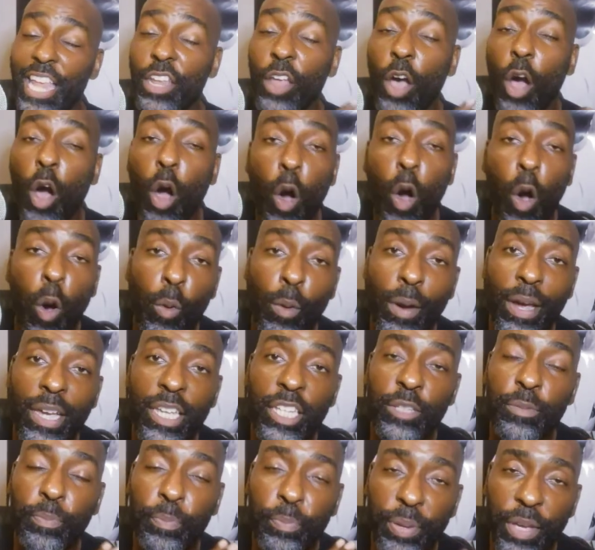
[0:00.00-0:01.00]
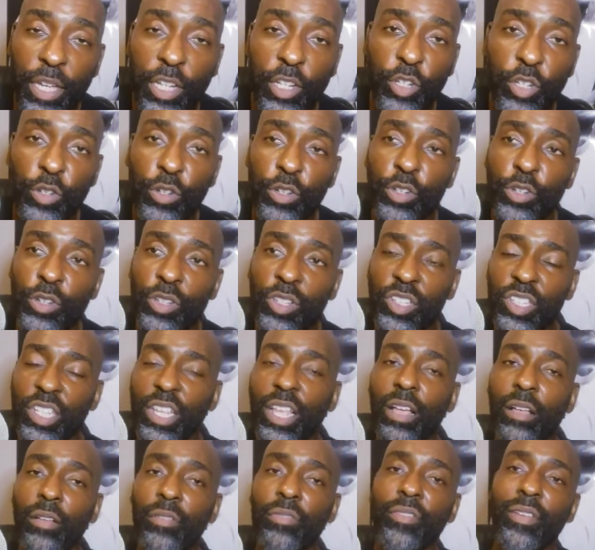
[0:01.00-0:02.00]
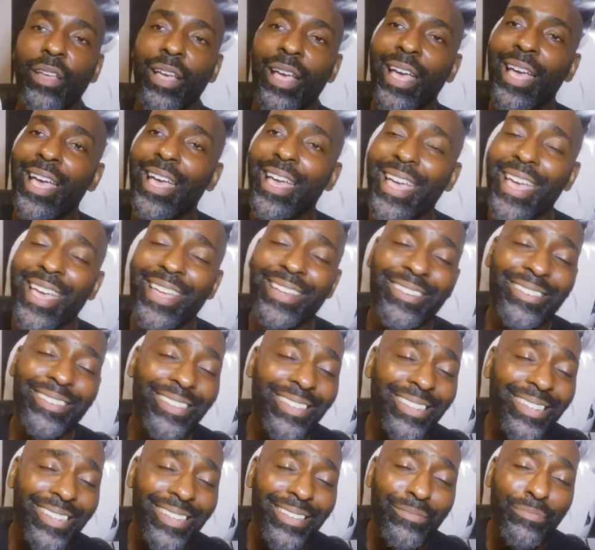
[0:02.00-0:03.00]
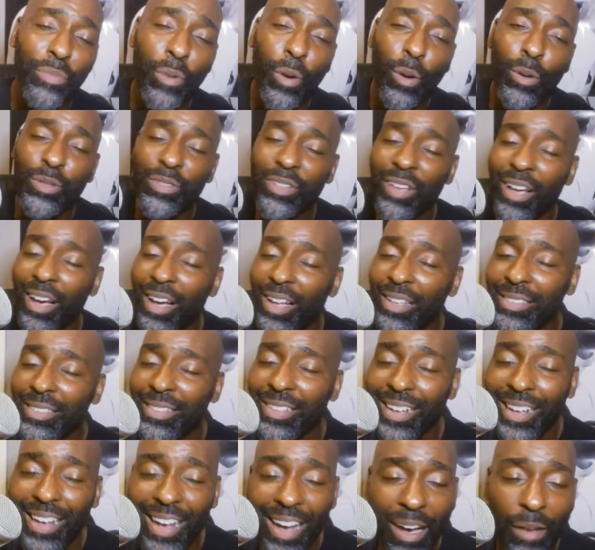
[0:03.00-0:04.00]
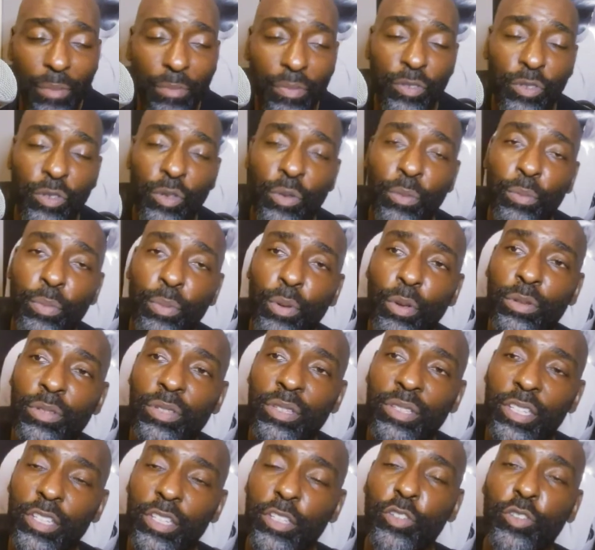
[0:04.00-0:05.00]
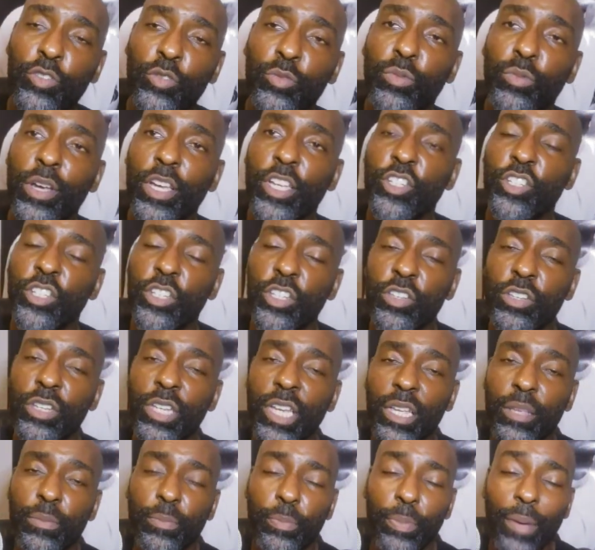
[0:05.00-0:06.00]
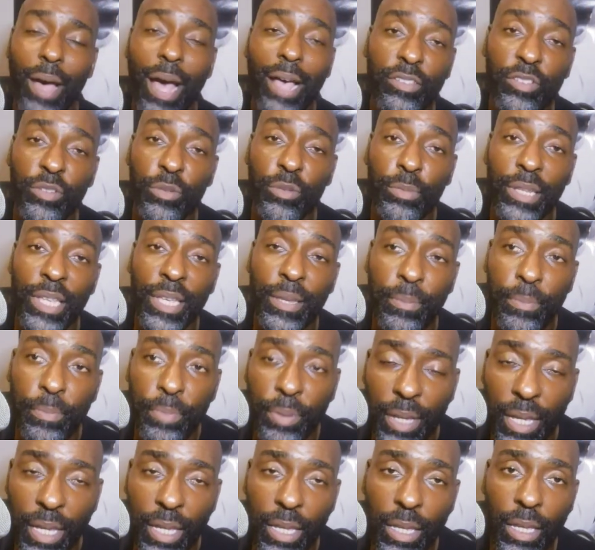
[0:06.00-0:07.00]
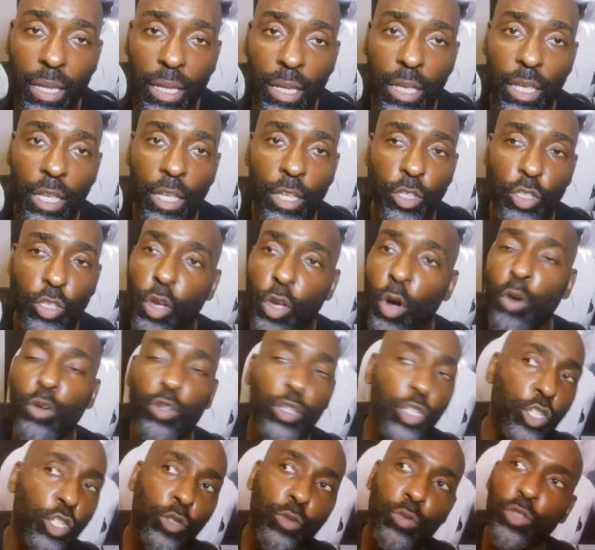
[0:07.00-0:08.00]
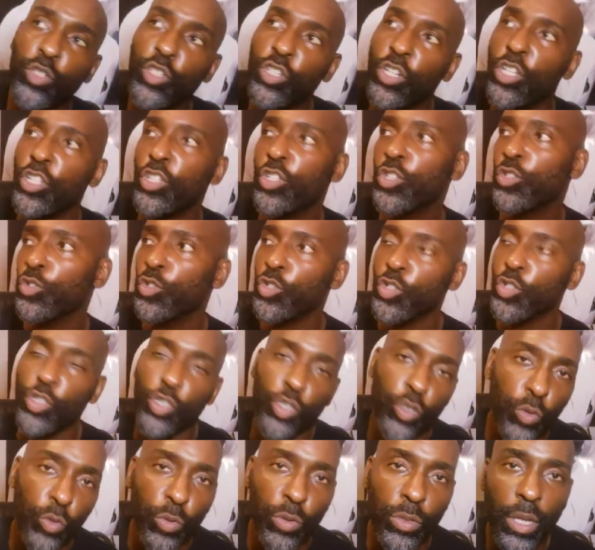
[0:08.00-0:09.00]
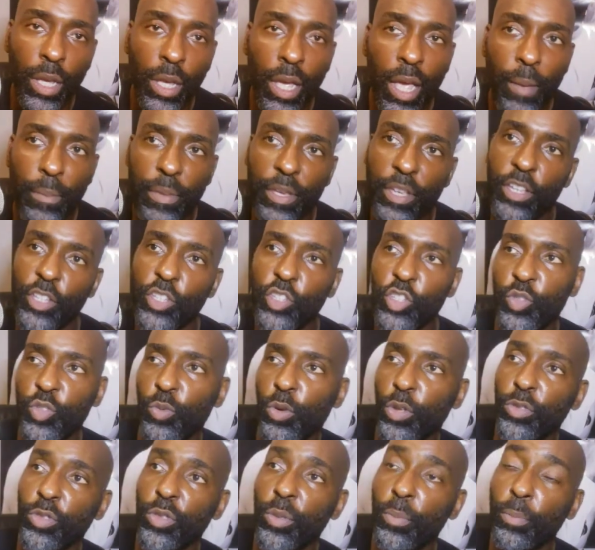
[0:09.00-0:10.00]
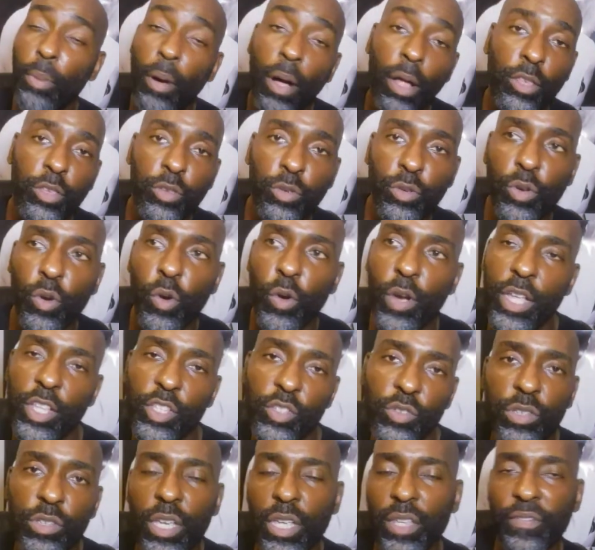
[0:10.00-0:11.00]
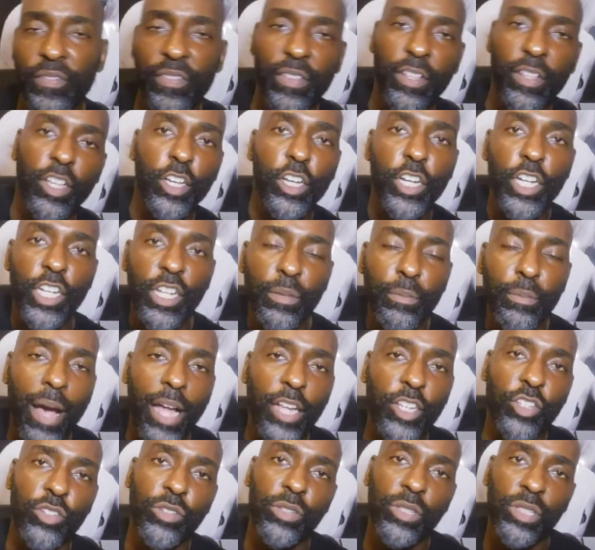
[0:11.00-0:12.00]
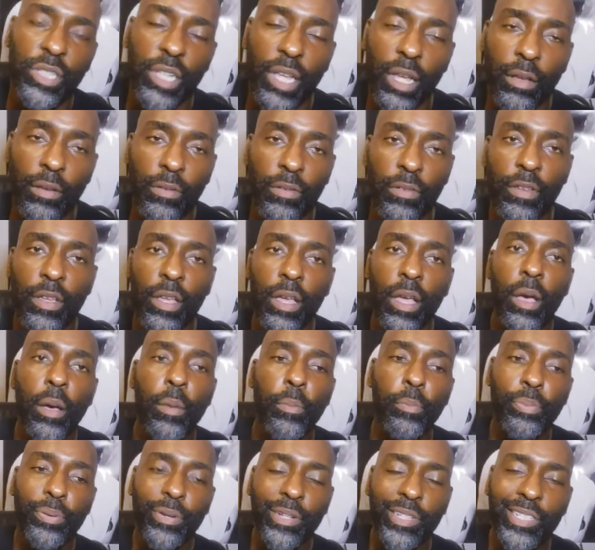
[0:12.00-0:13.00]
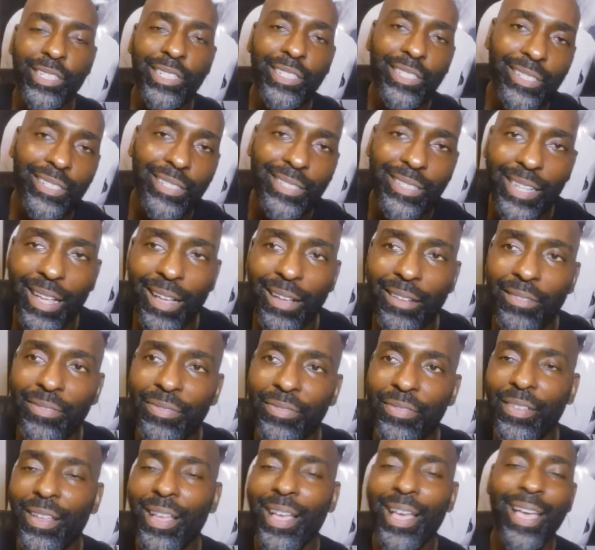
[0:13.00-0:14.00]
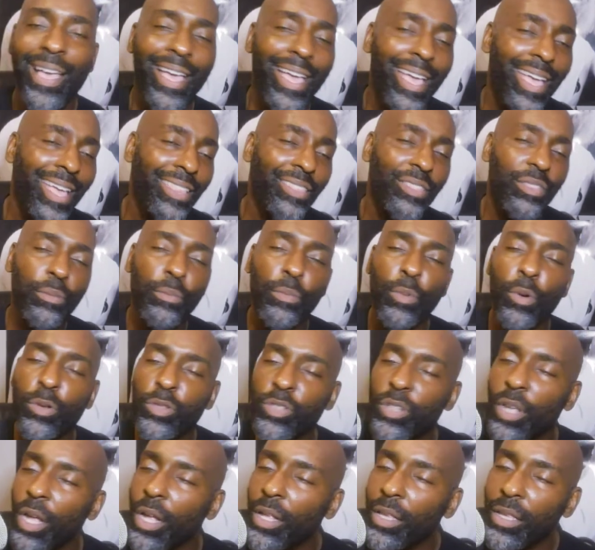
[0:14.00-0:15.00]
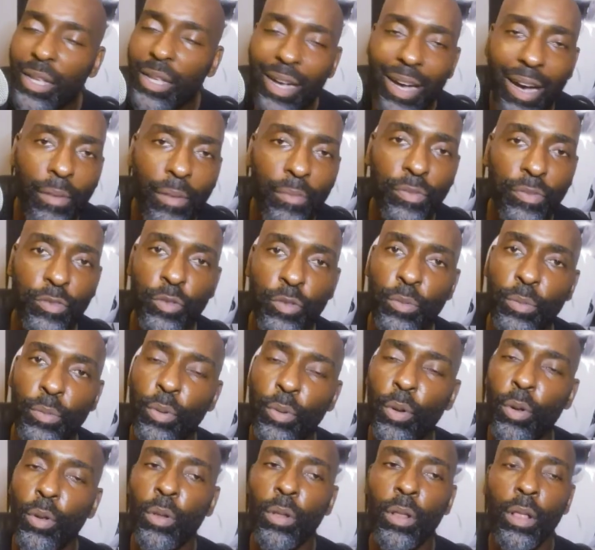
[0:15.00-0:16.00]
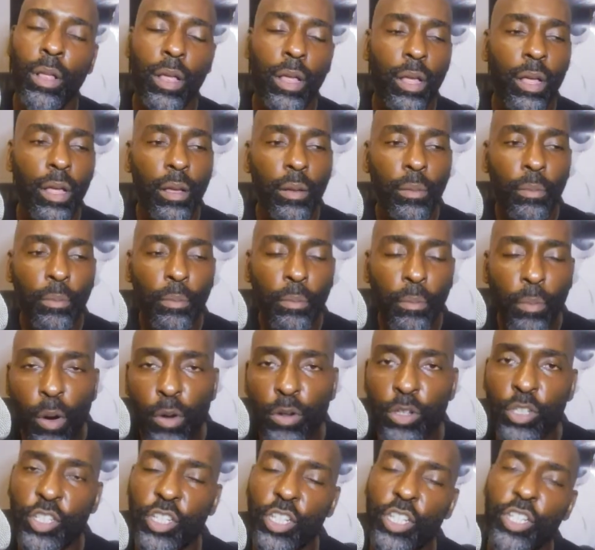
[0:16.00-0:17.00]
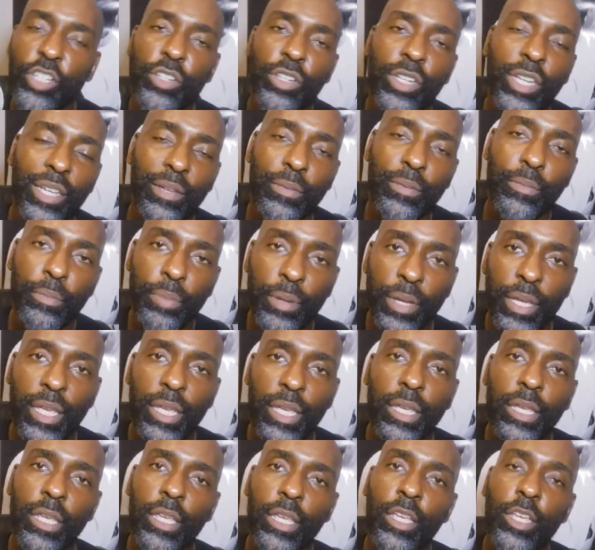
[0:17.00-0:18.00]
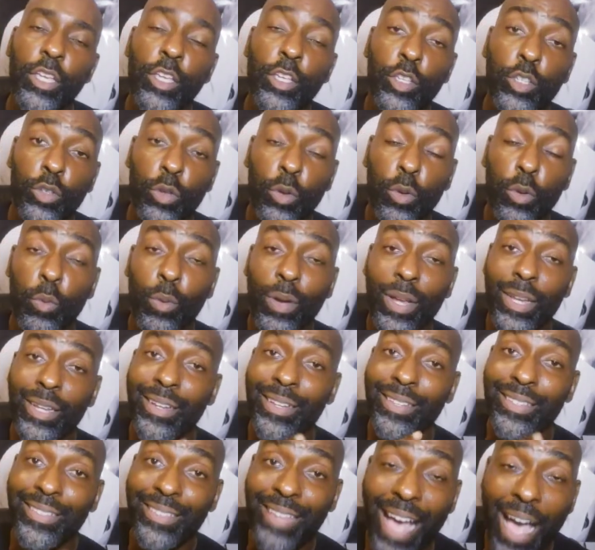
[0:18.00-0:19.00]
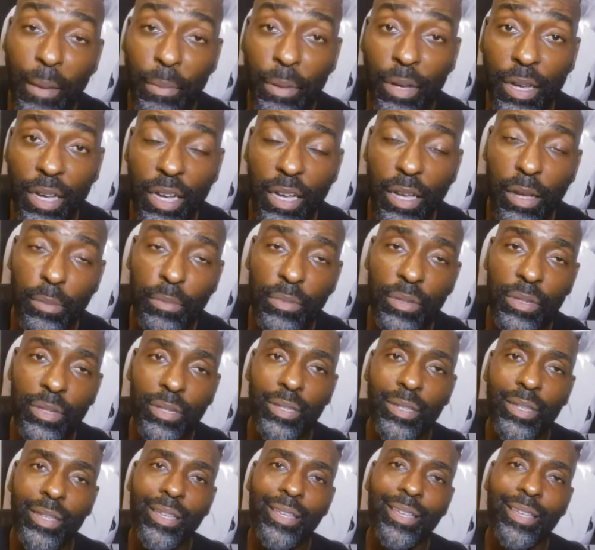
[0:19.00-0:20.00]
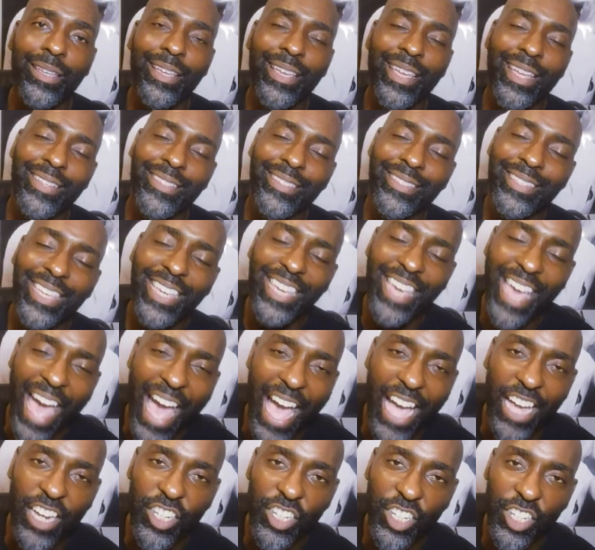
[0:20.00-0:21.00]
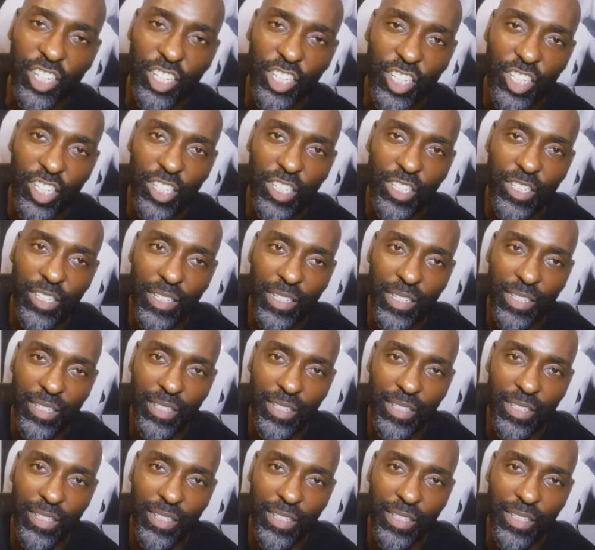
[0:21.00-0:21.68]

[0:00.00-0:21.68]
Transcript: And always picture yourself in the most uncomfortable situation you could possibly be. Don't shoot just to shoot because you want the ball to go in so you can feel good about yourself. Put yourself in the most uncomfortable motion you can be, so when the time comes, it's cash.